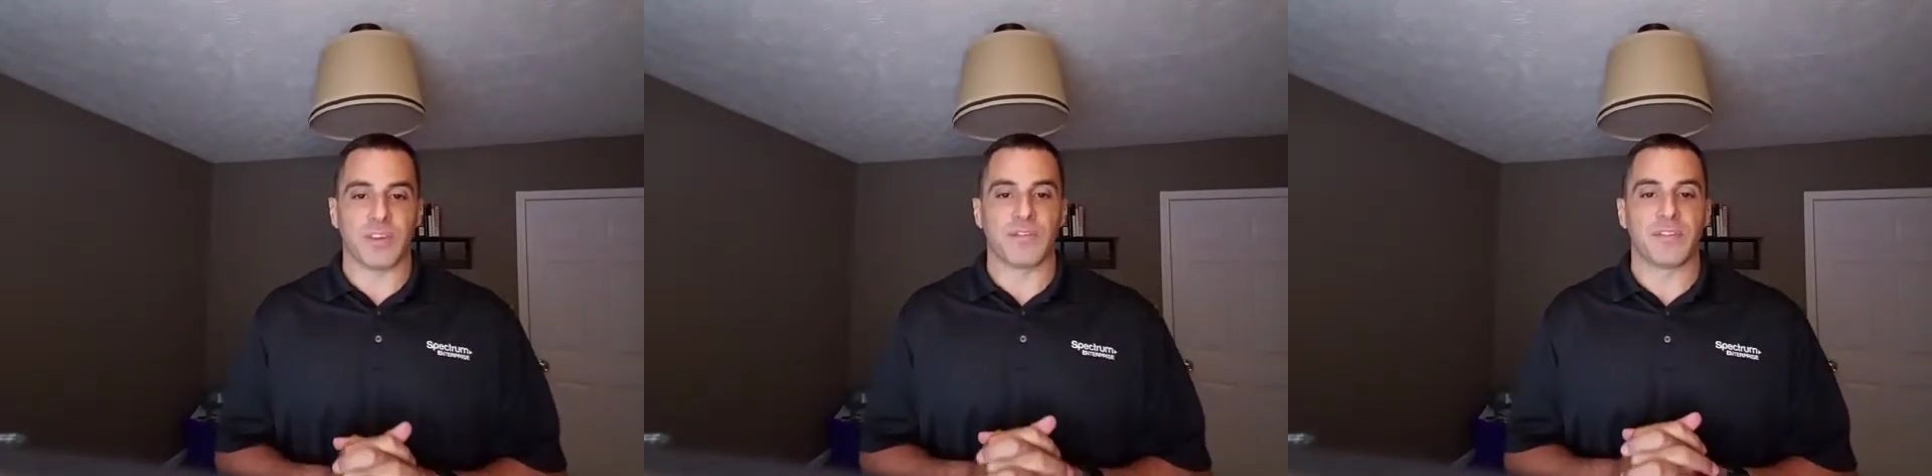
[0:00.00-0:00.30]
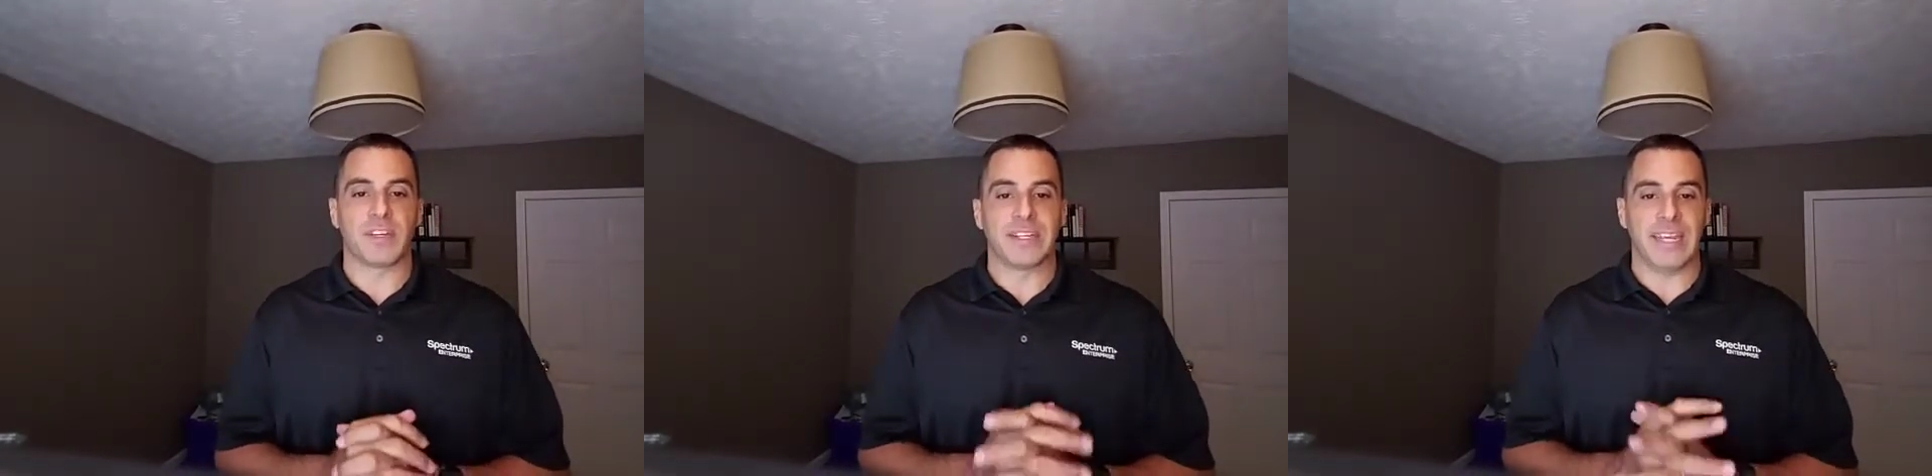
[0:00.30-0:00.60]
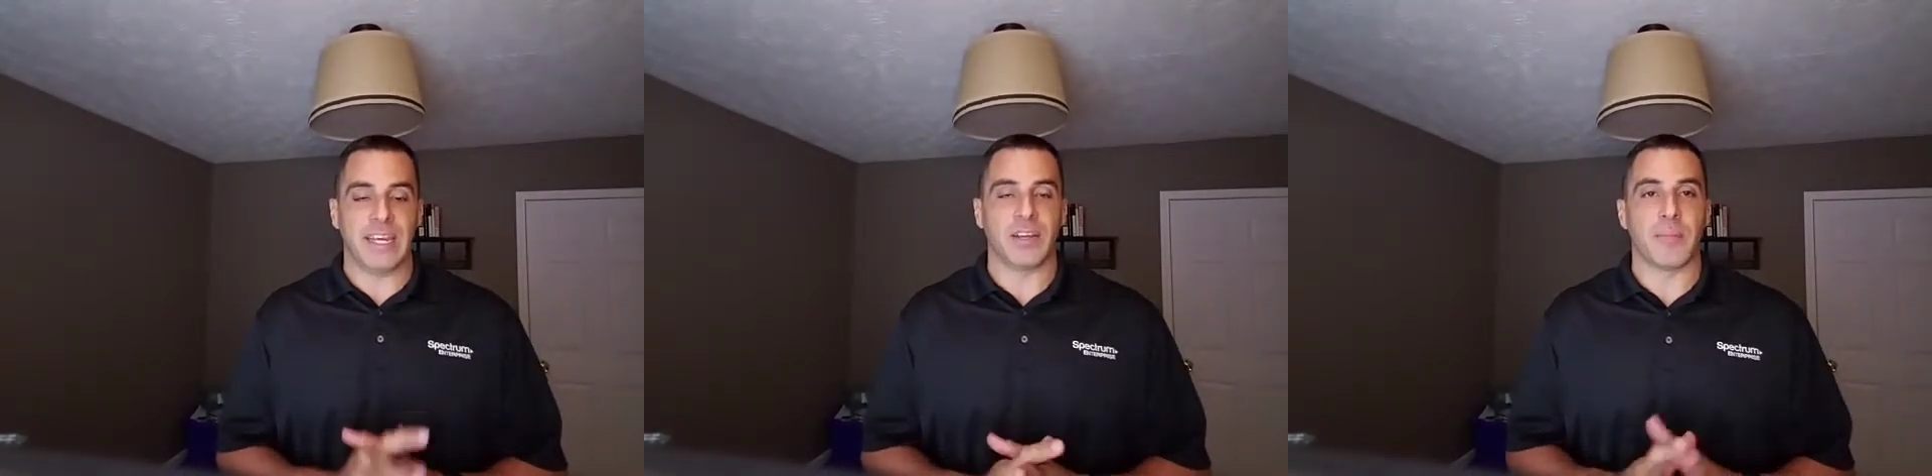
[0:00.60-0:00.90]
of
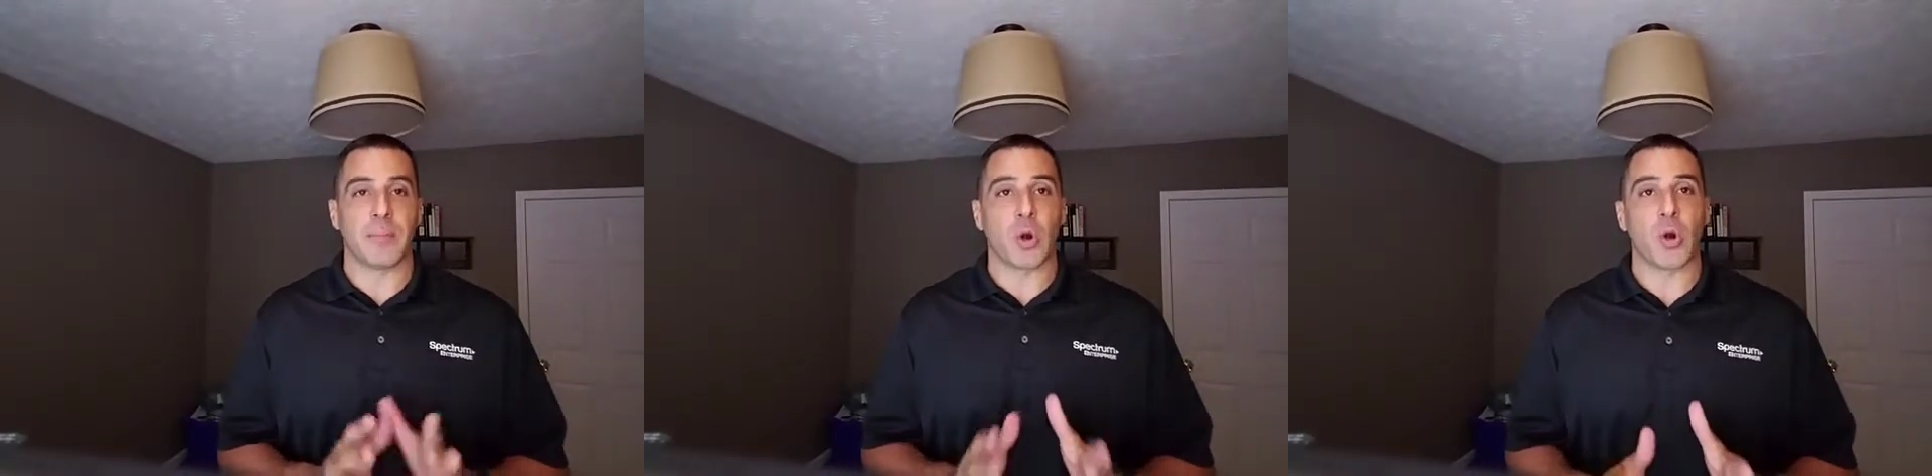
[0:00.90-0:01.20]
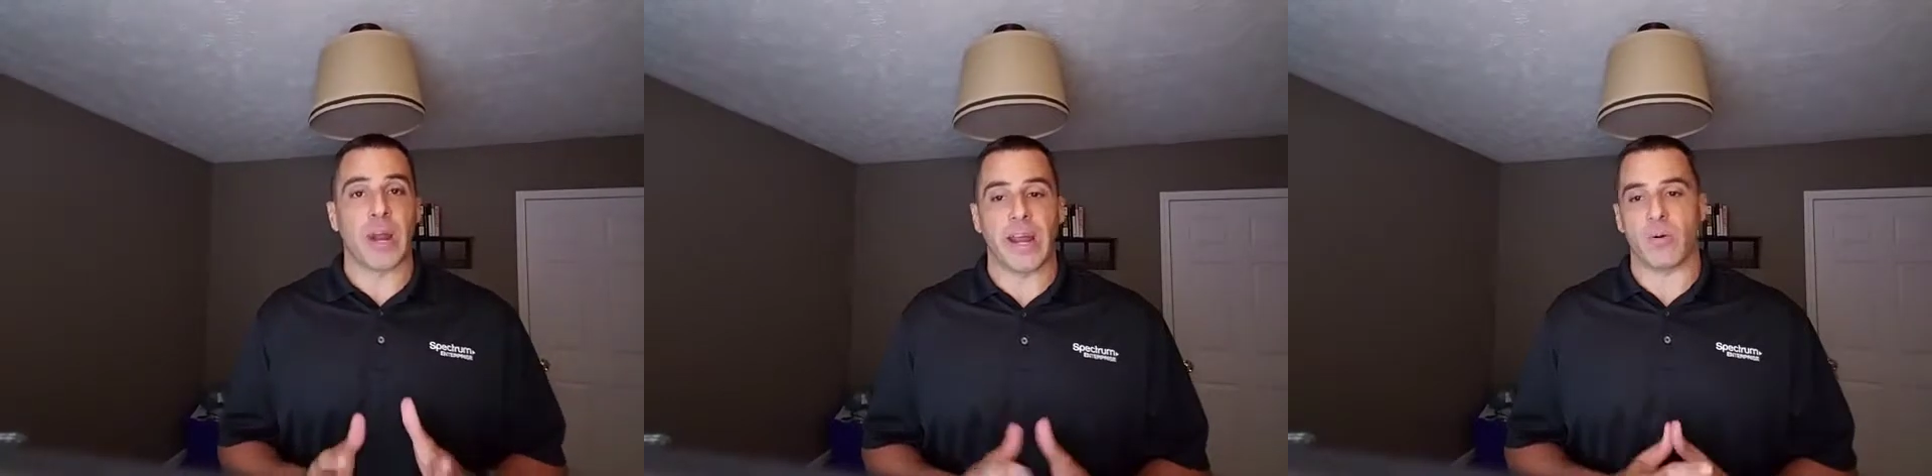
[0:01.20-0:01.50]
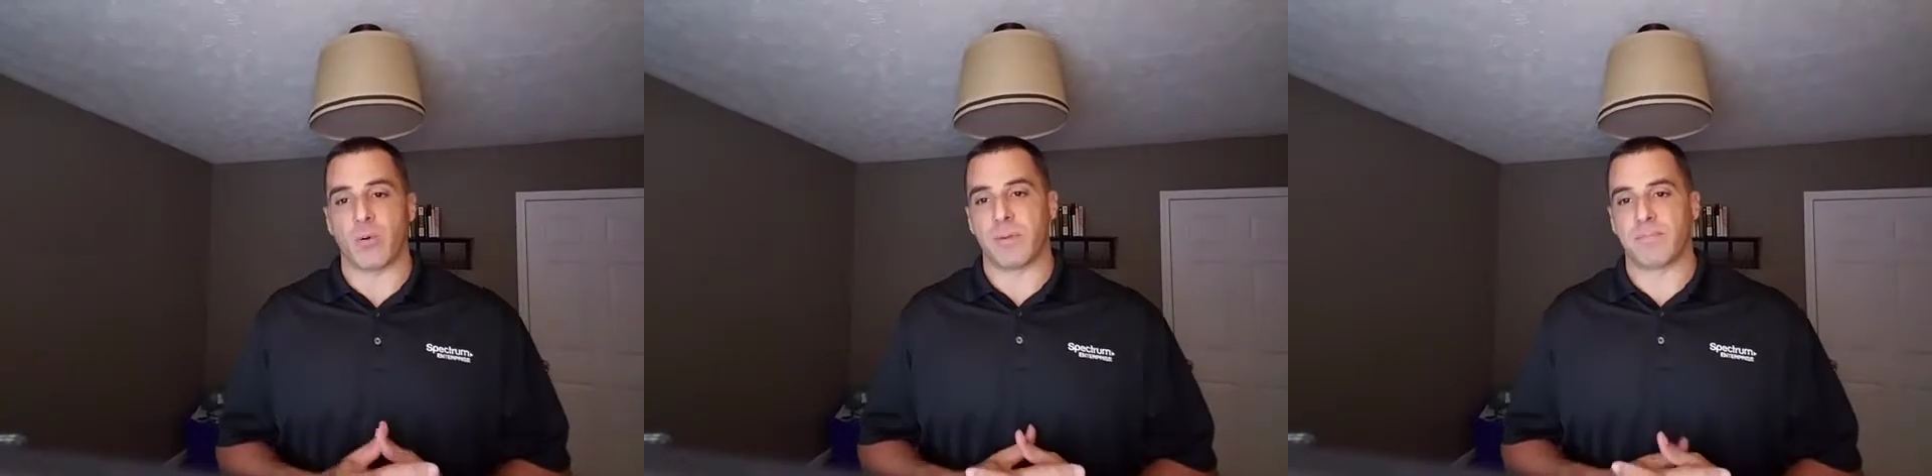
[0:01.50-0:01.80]
data per
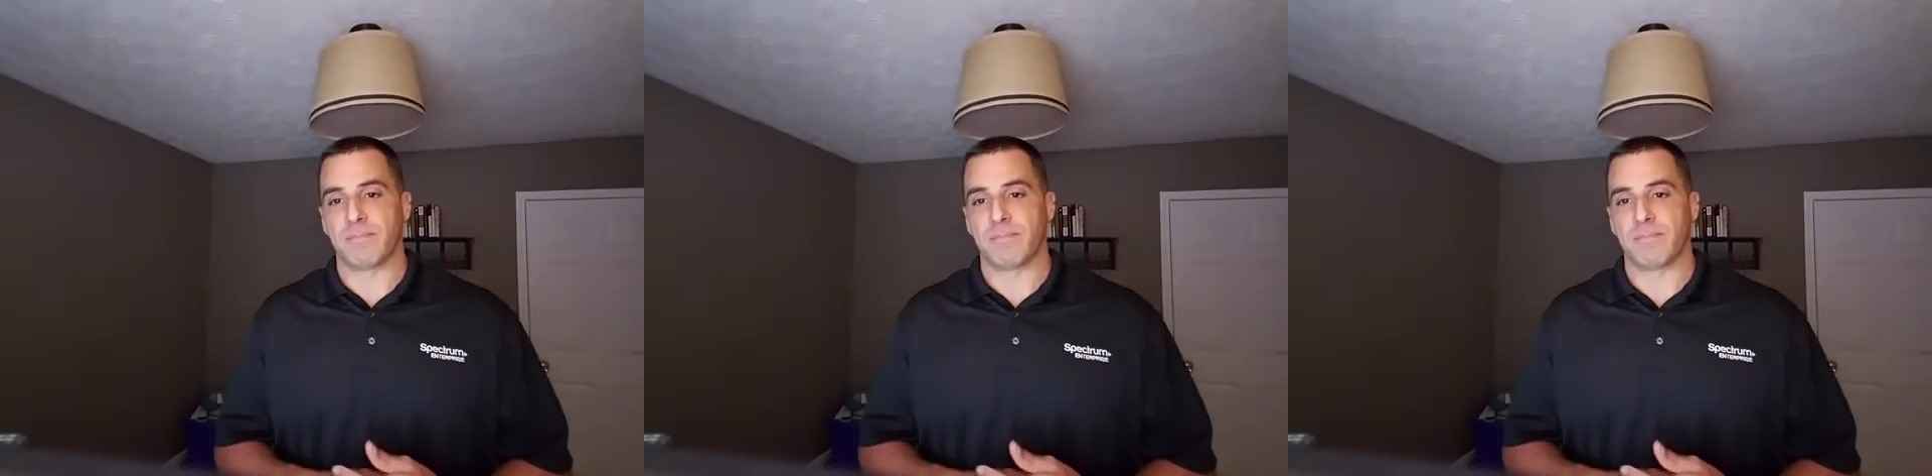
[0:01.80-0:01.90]
hour.